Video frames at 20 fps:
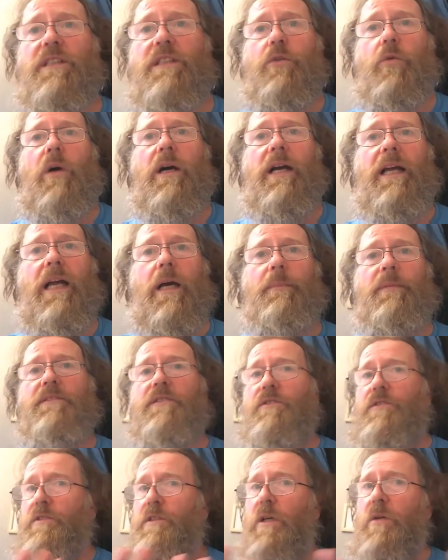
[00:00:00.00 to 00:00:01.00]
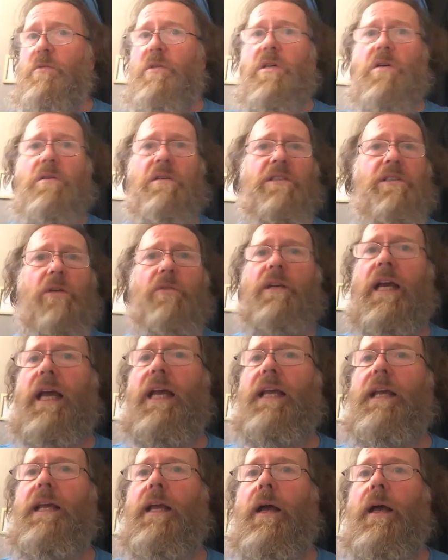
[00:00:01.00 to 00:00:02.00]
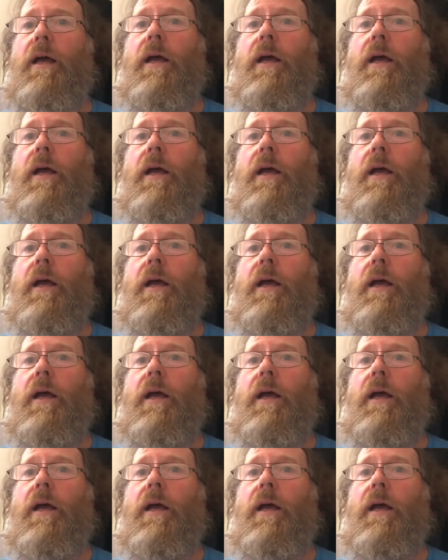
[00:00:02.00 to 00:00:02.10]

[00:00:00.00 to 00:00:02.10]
He's quite happy to just go, no, it's okay.